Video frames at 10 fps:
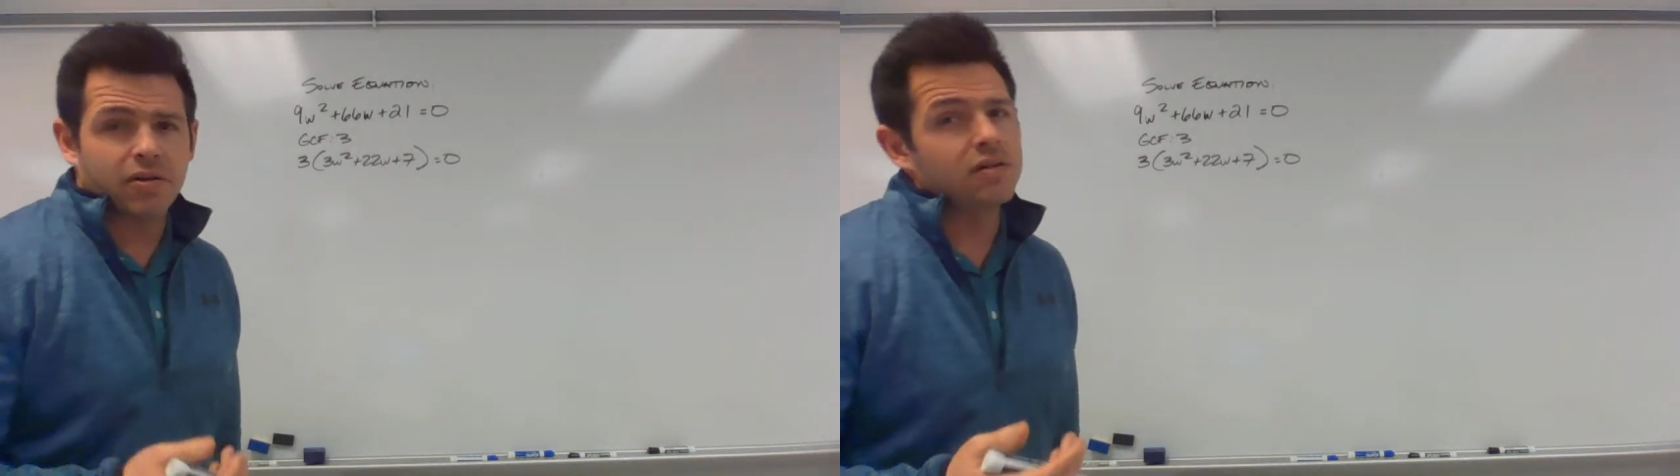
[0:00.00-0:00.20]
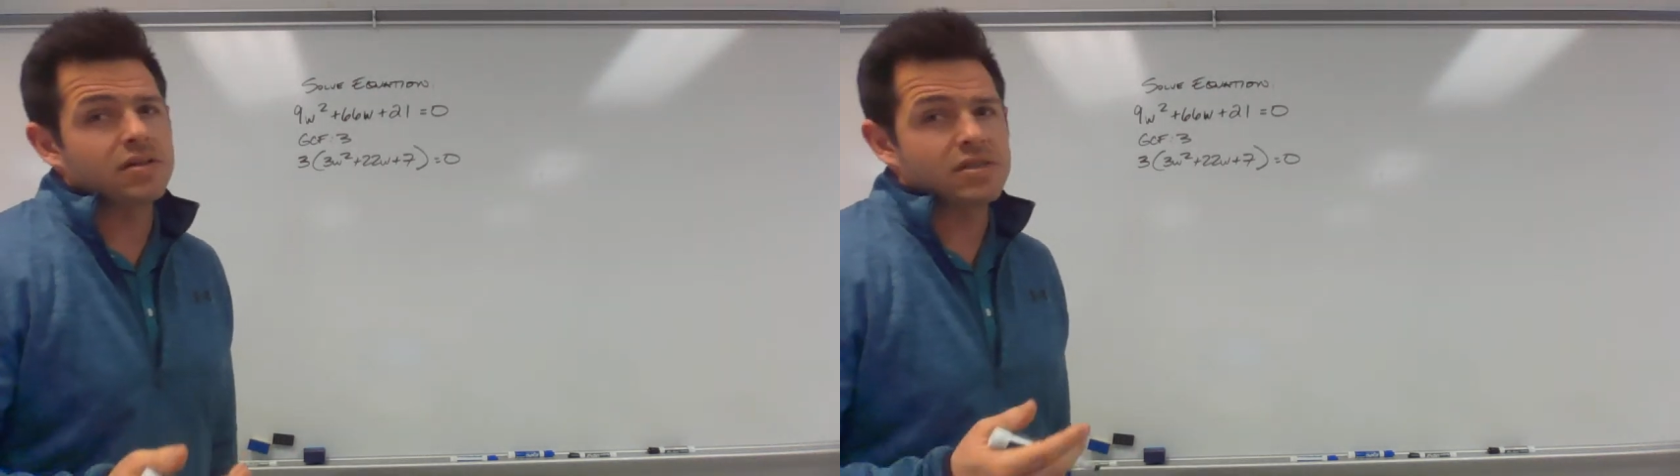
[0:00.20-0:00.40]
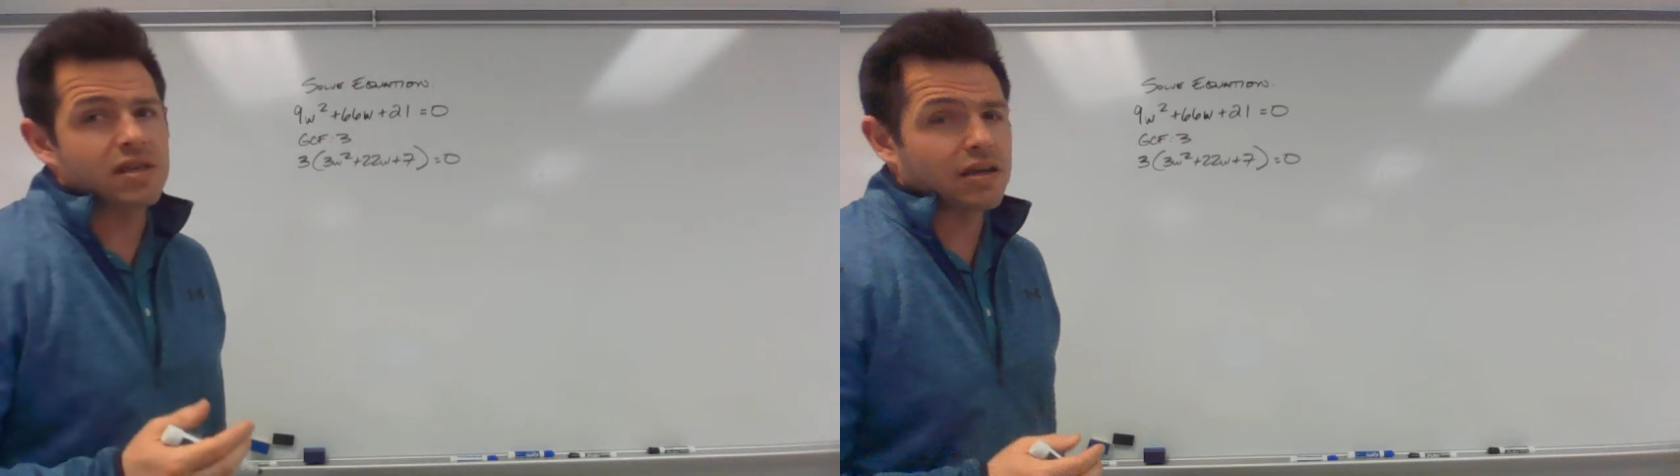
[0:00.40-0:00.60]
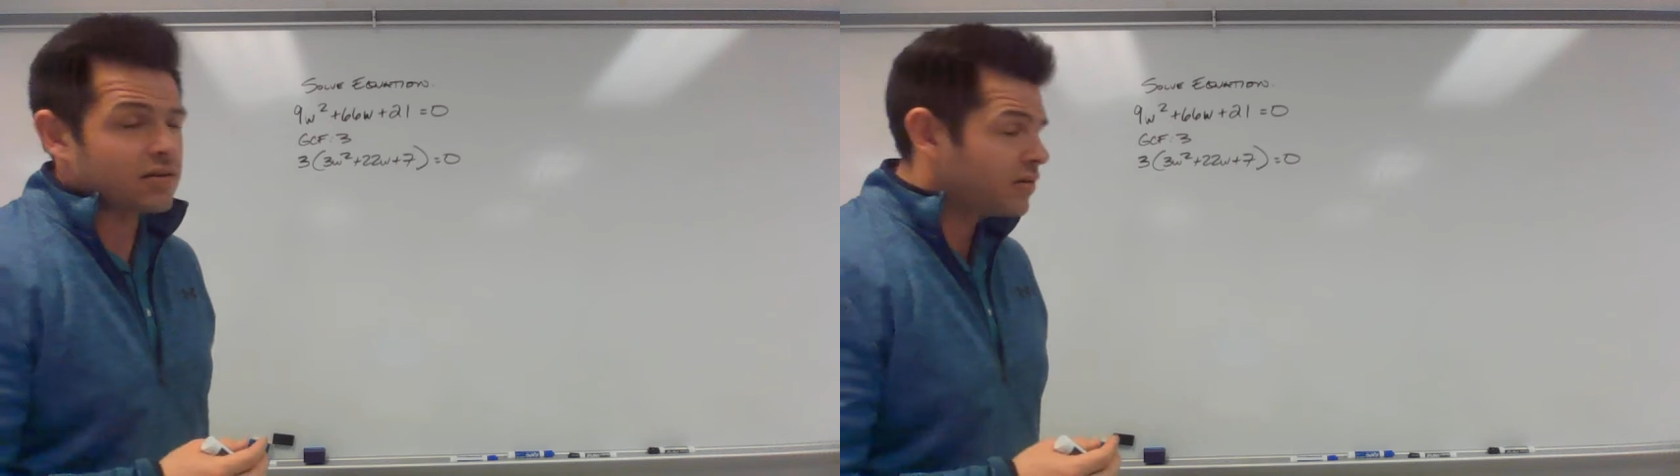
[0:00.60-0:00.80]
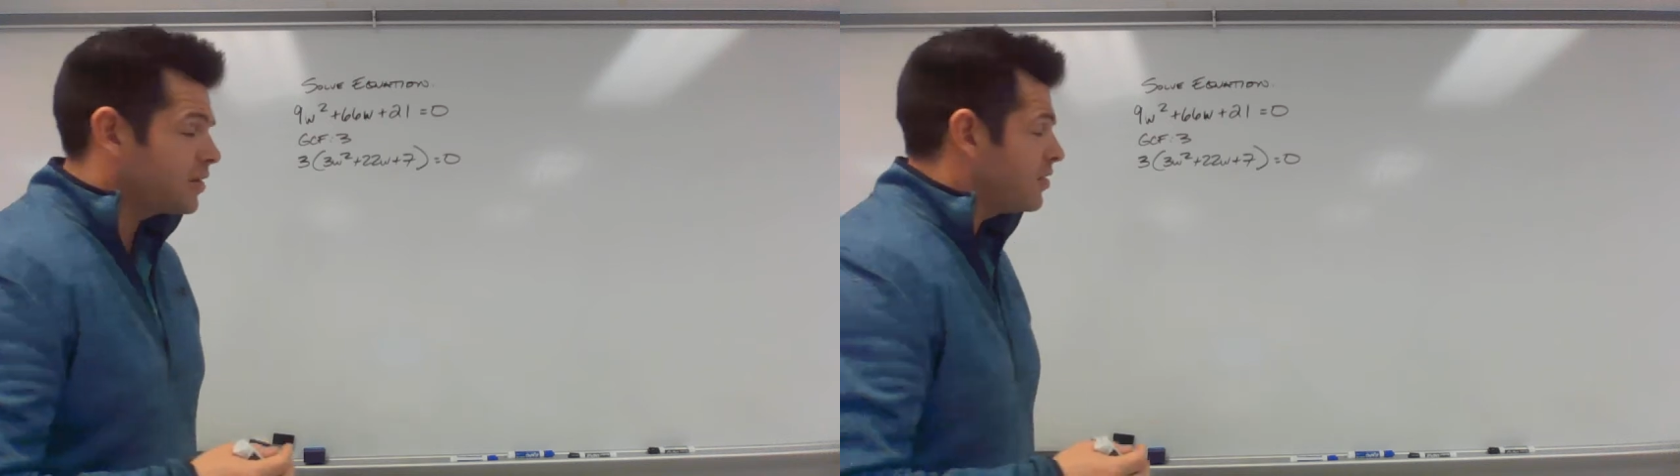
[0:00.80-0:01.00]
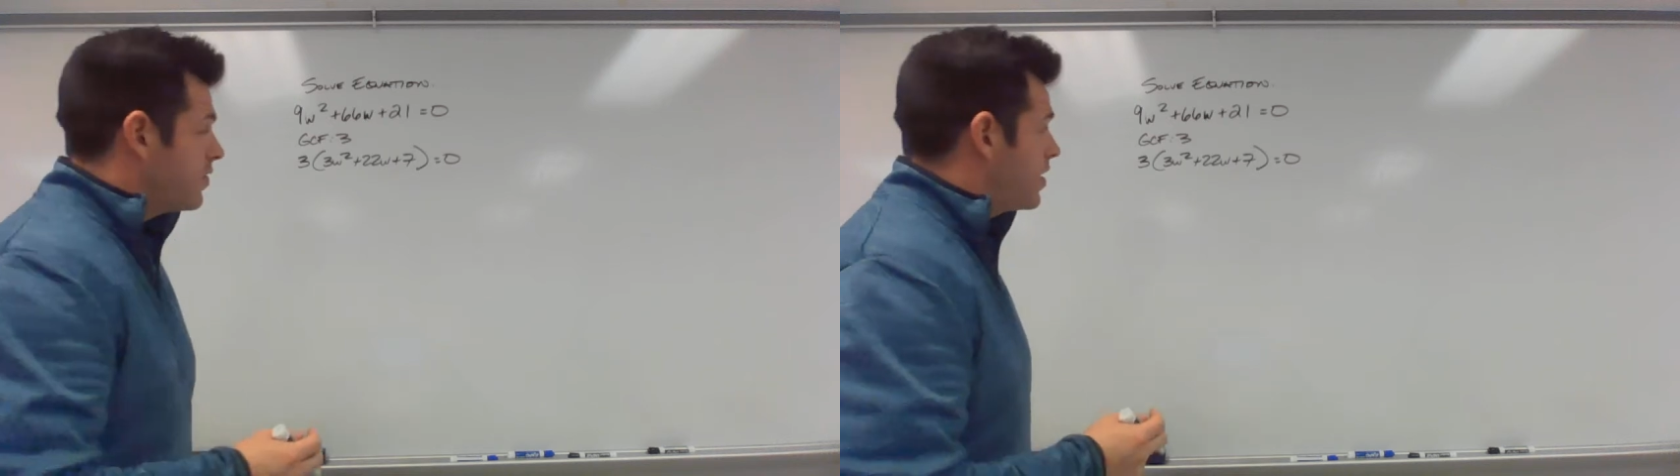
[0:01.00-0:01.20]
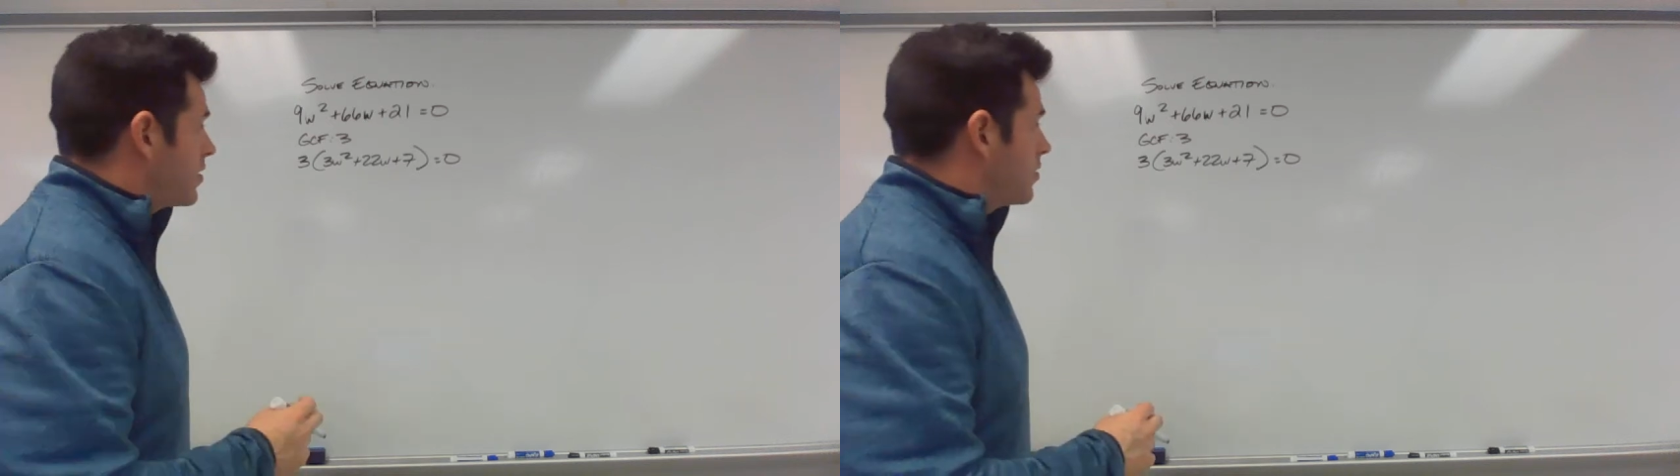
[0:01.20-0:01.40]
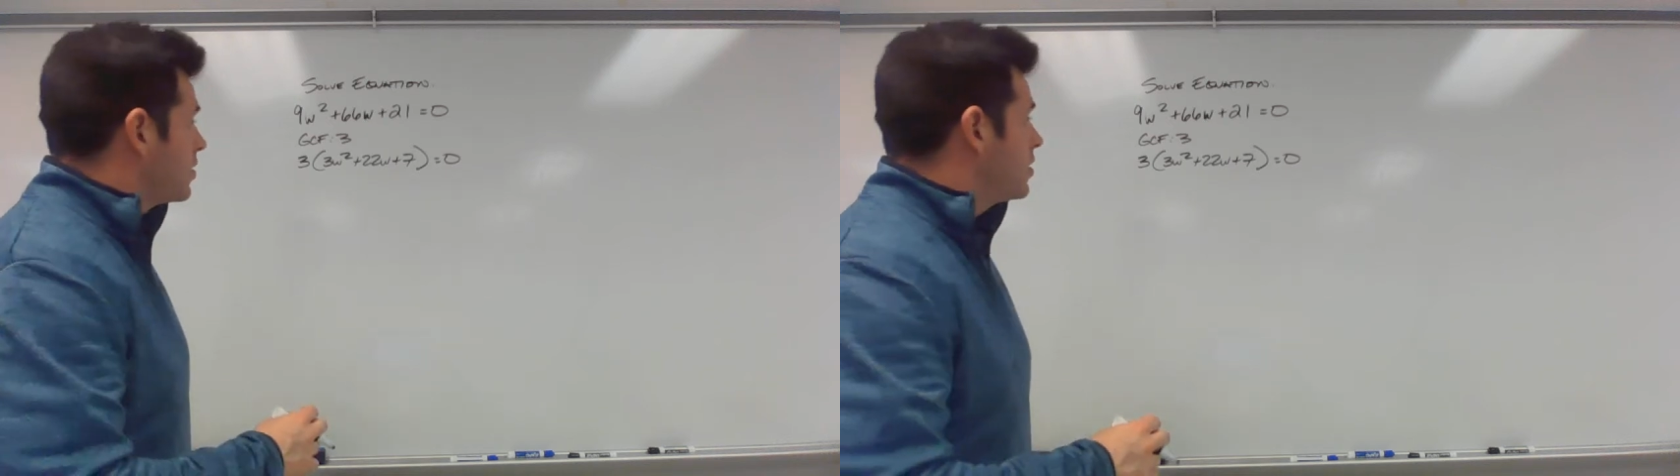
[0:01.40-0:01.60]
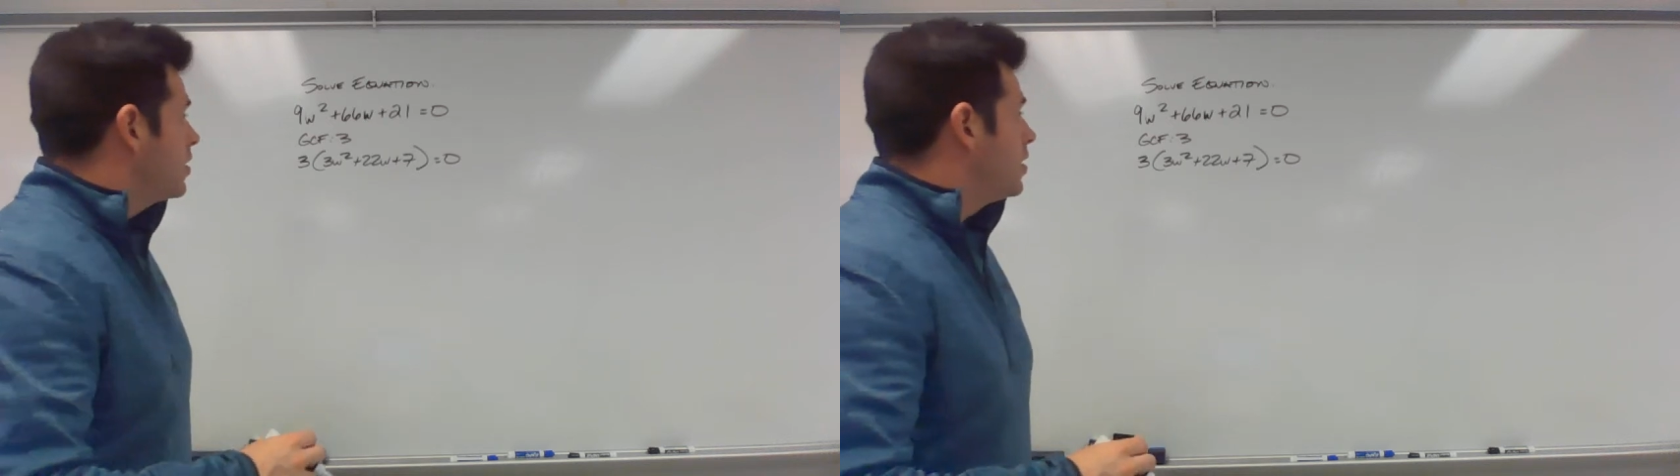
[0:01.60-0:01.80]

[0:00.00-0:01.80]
or at least taking a look at the factoring.